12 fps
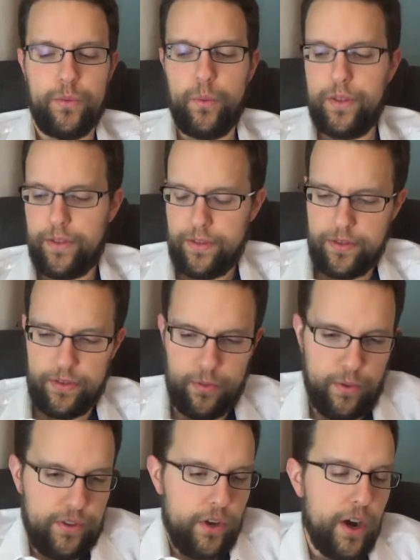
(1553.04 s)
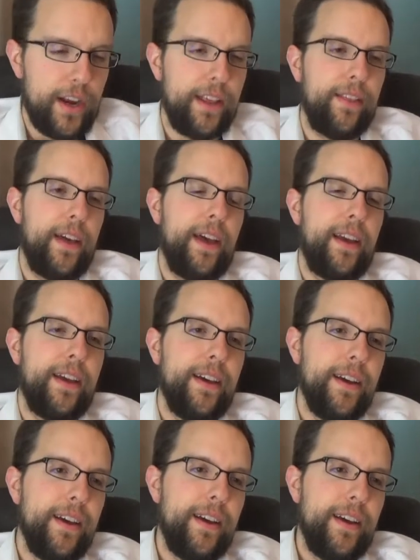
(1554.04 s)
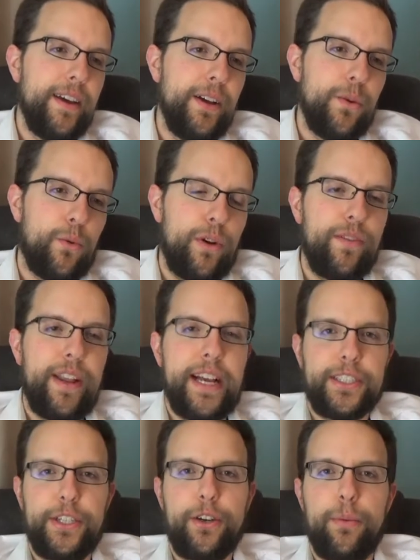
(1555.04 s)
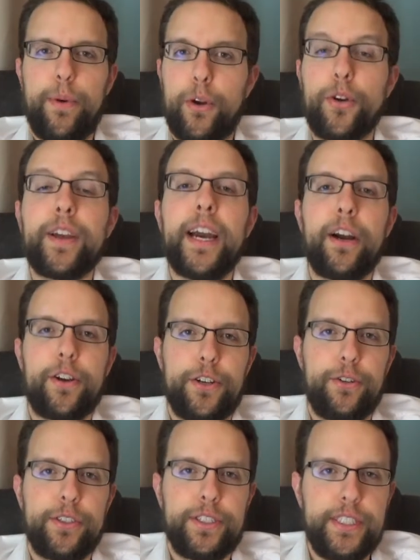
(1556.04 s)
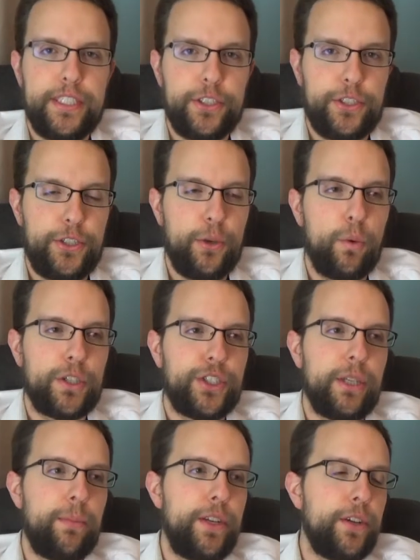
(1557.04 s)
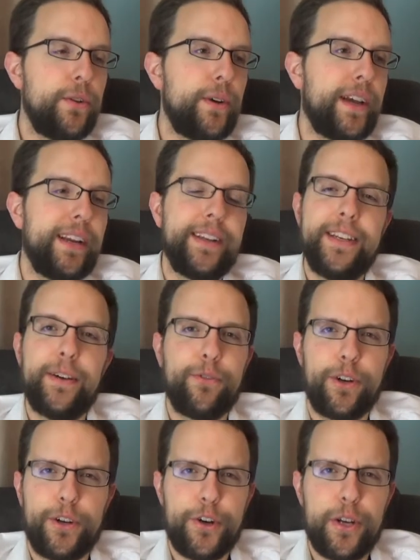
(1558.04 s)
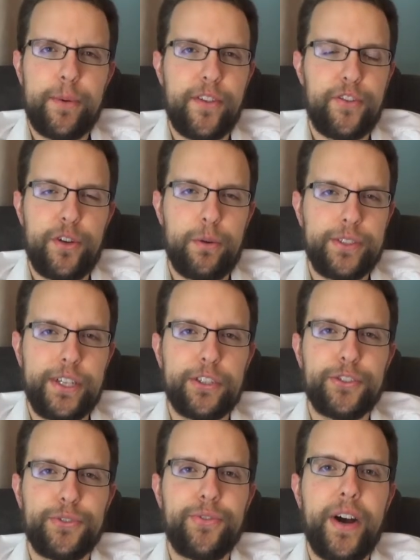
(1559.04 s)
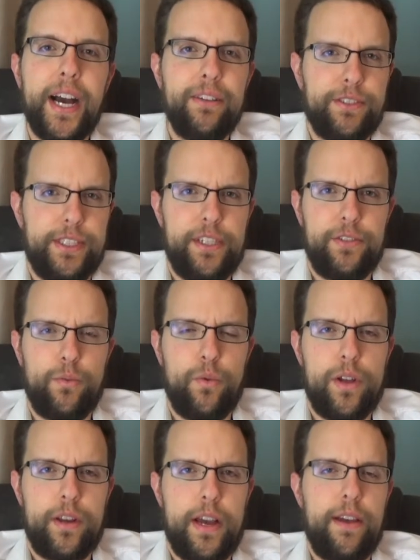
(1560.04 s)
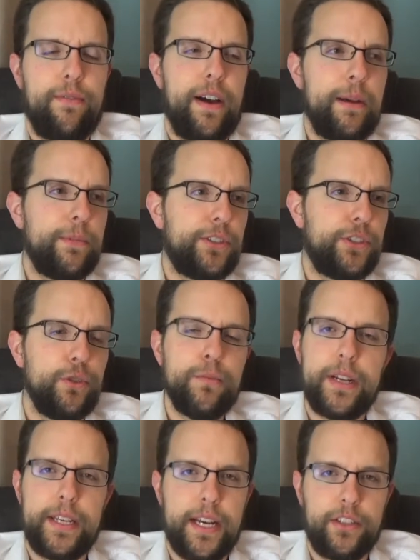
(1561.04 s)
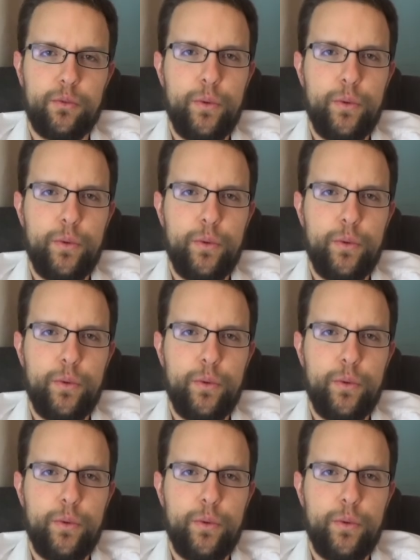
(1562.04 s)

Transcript: with Dottie, they were even asking her about her character in season 2, what she'd be doing, and it never occurred to me that she was going to survive season 1. I'm assuming next